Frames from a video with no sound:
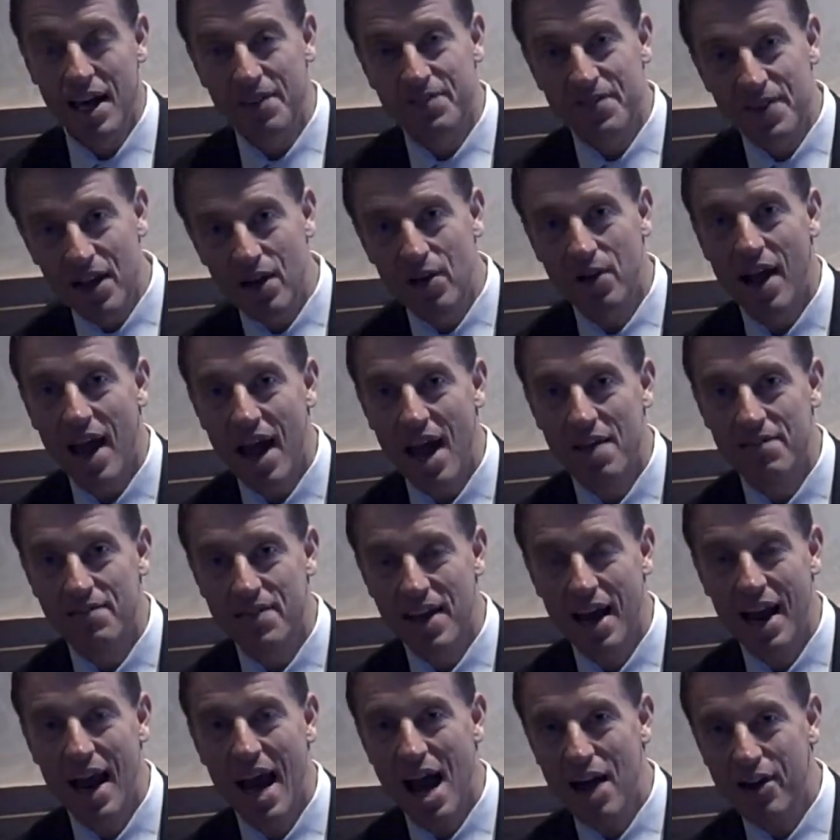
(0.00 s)
And if you don't have
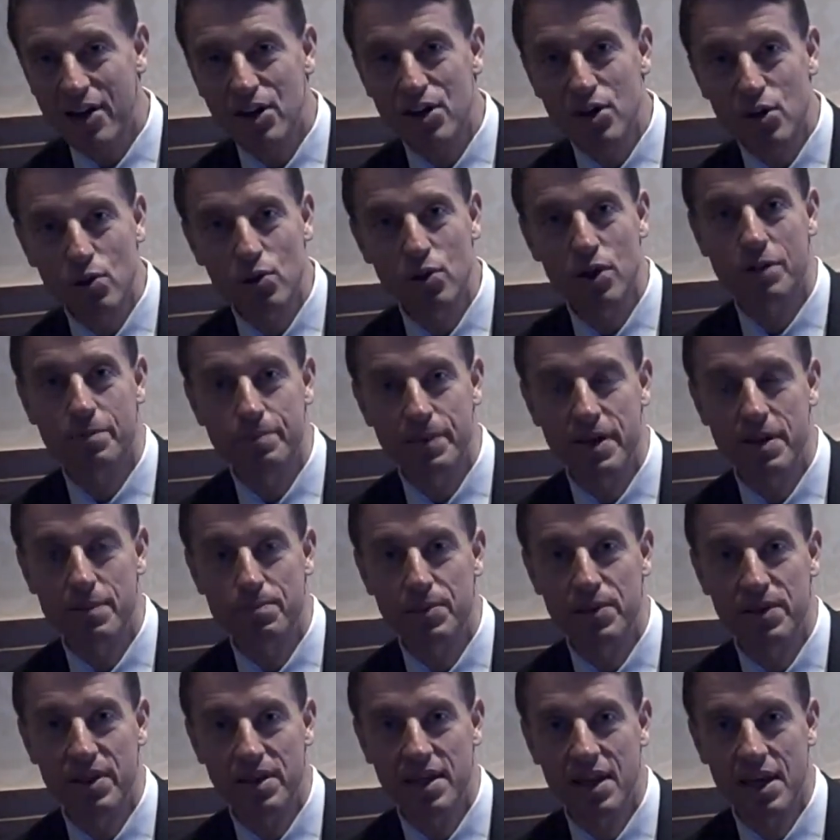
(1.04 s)
that, how can you look
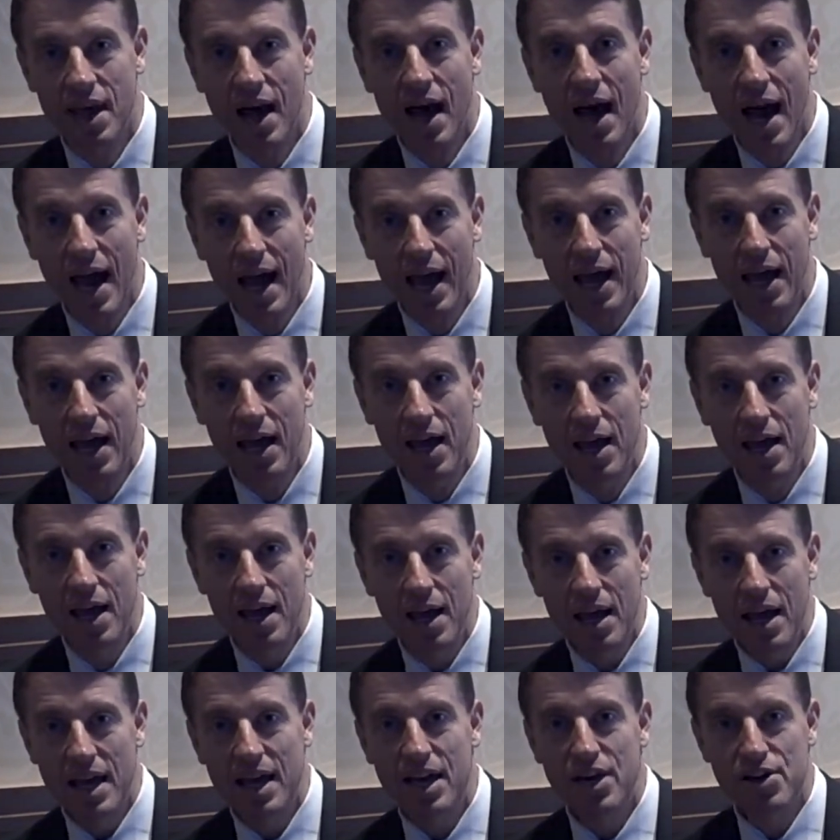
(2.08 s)
people in the eye
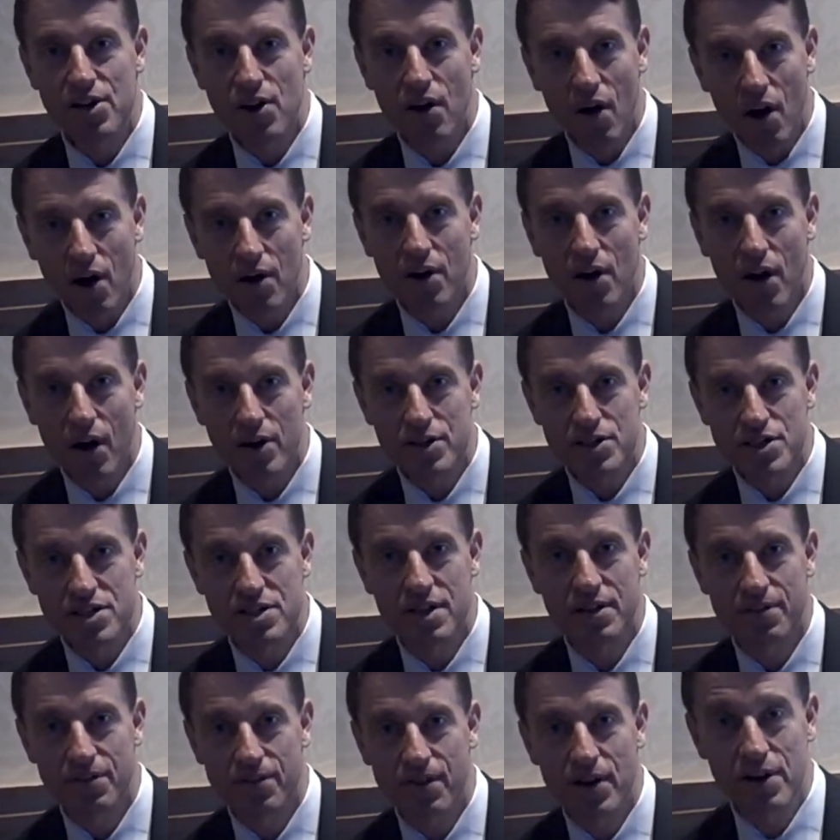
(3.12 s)
and in your heart of hearts
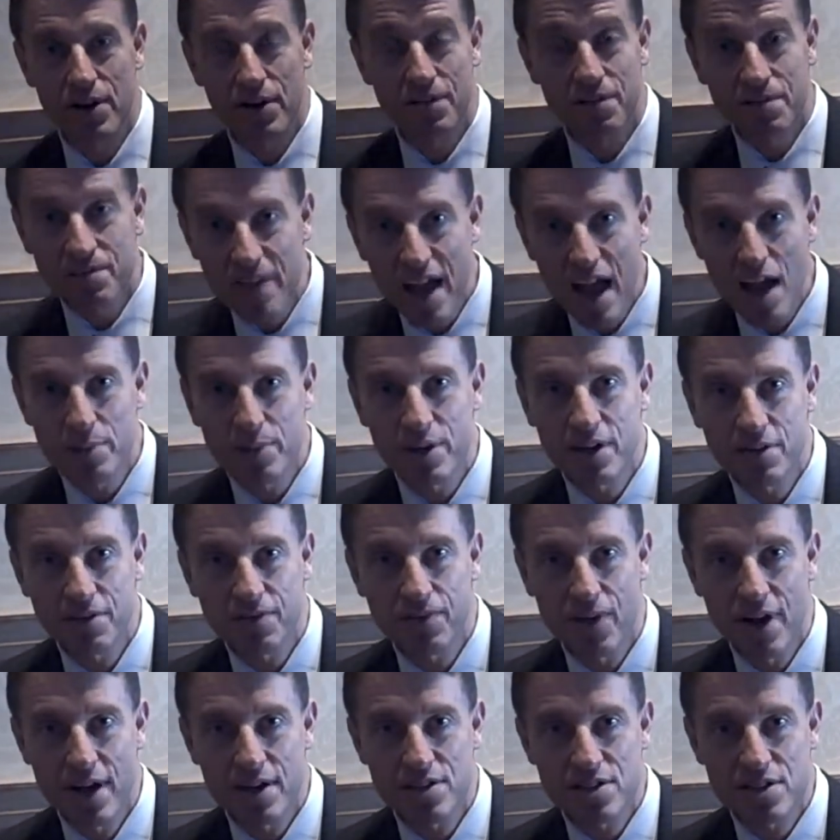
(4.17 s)
sit in of your family and
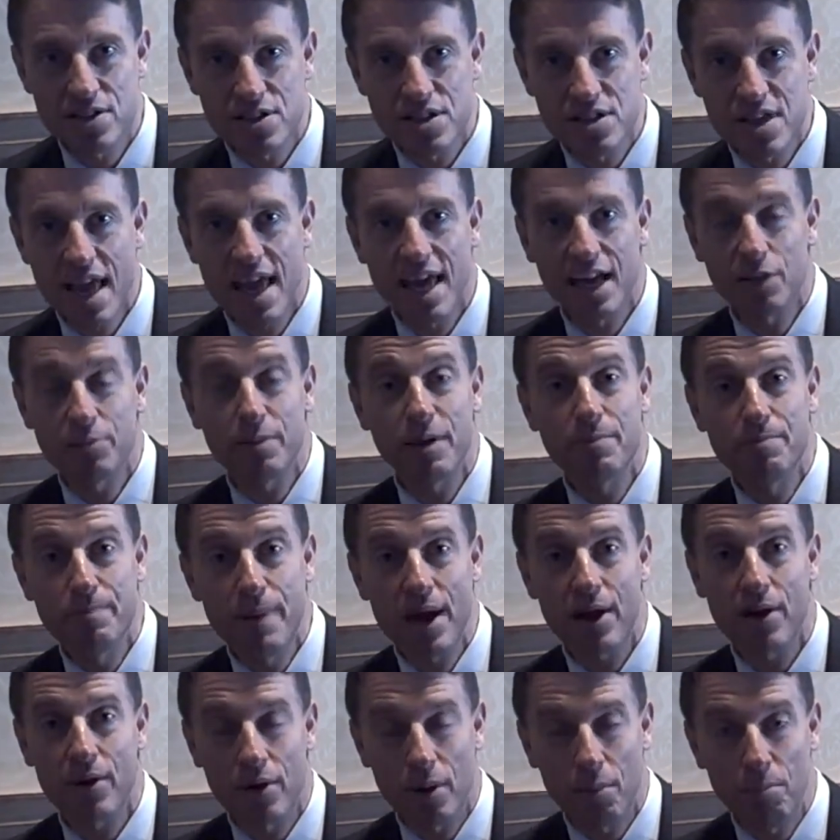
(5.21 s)
friends and say it'll be
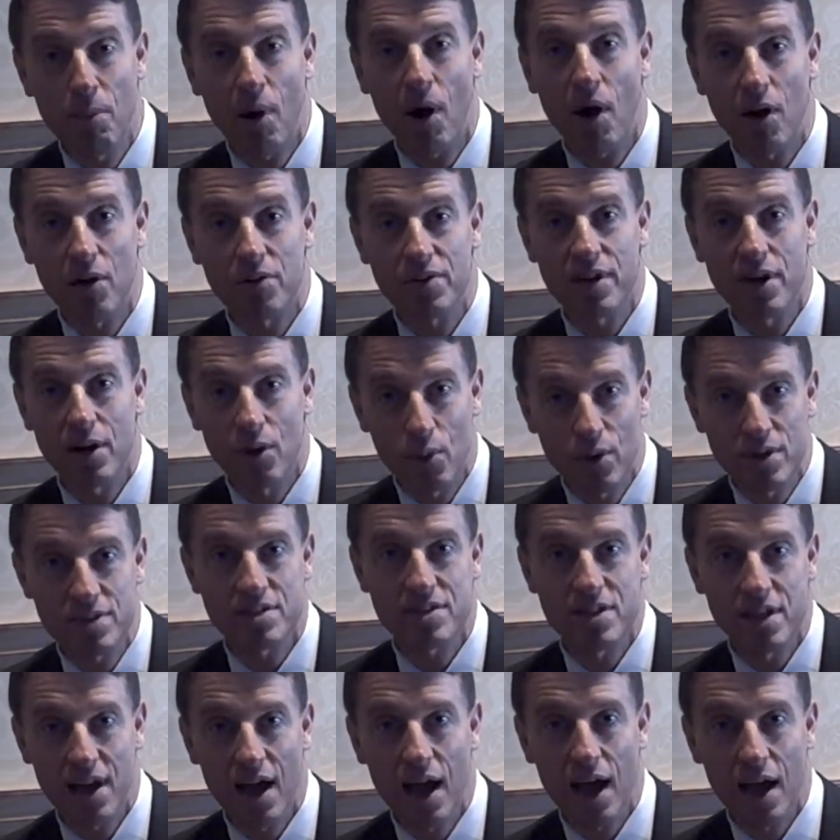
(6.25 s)
better tomorrow than it
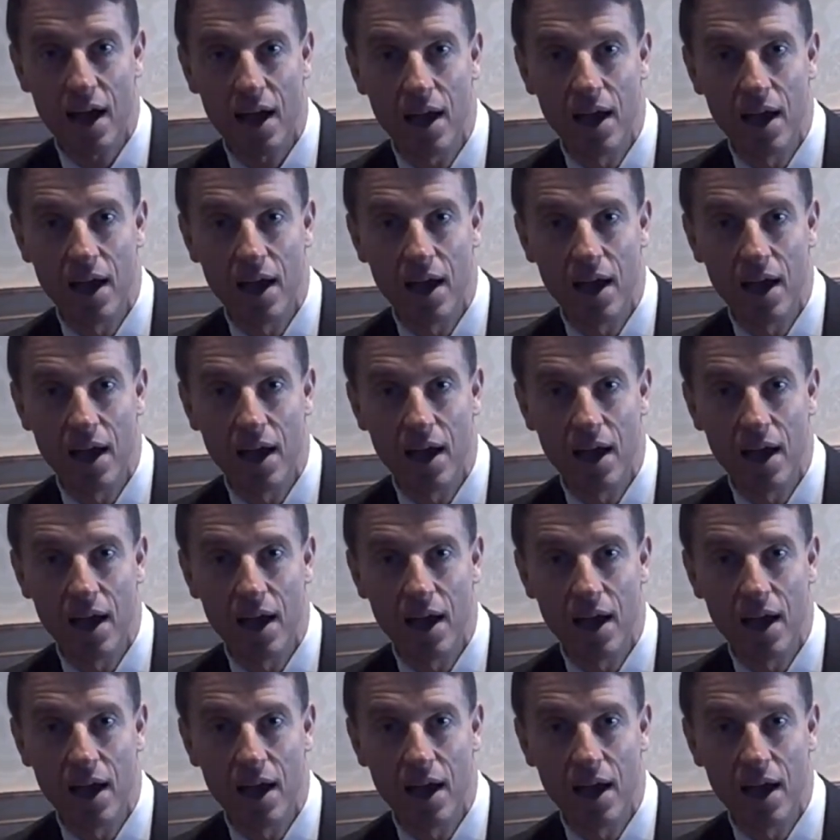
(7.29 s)
was today?